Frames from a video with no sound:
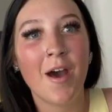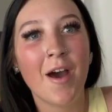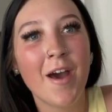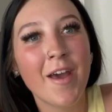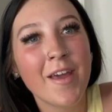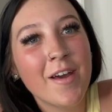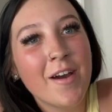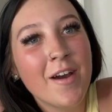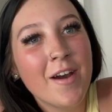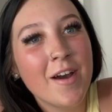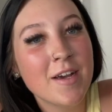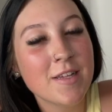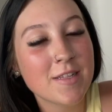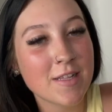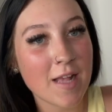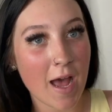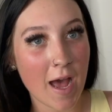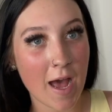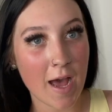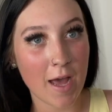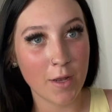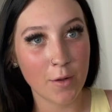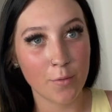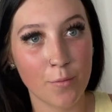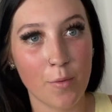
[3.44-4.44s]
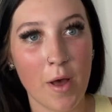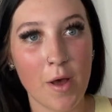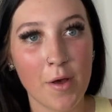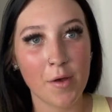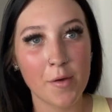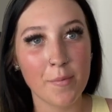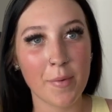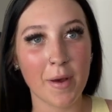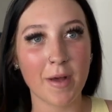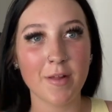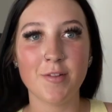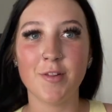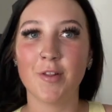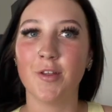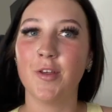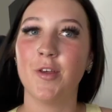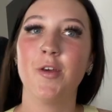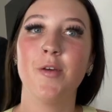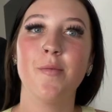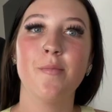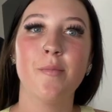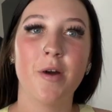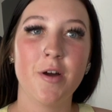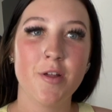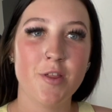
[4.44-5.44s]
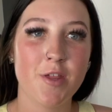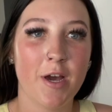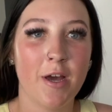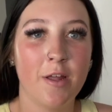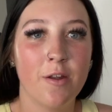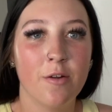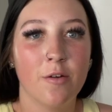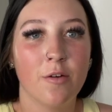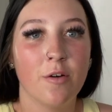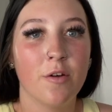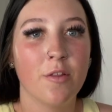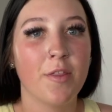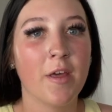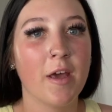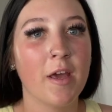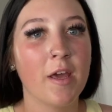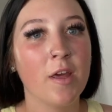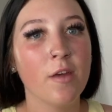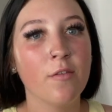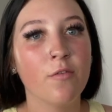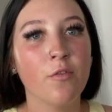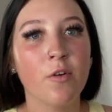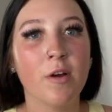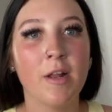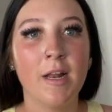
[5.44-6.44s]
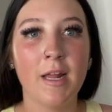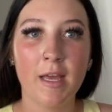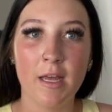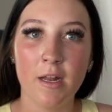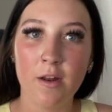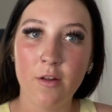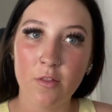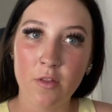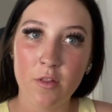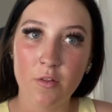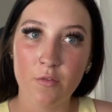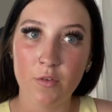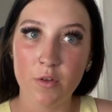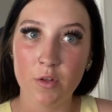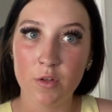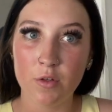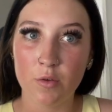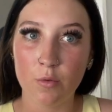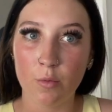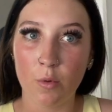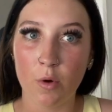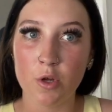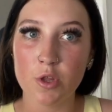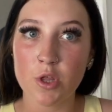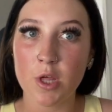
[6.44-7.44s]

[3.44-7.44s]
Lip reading: Hi guys, and welcome back to my channel. Thank you for clicking on this video to watch